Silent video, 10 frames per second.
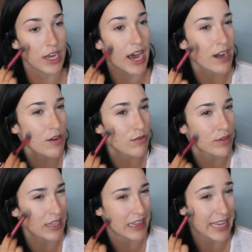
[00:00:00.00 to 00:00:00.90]
I don't
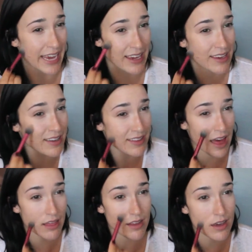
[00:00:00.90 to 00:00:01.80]
really like
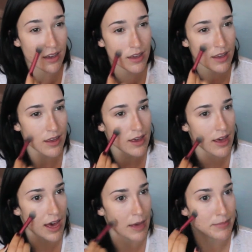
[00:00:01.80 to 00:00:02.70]
that look
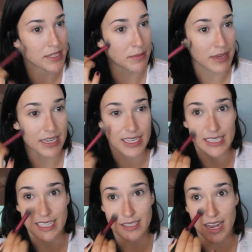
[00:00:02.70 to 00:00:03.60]
to me, because
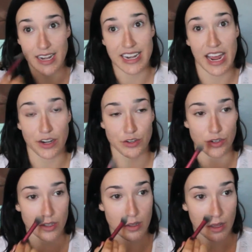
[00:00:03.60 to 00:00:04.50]
that's not
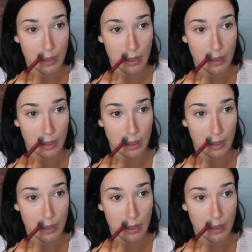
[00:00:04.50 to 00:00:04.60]
natural.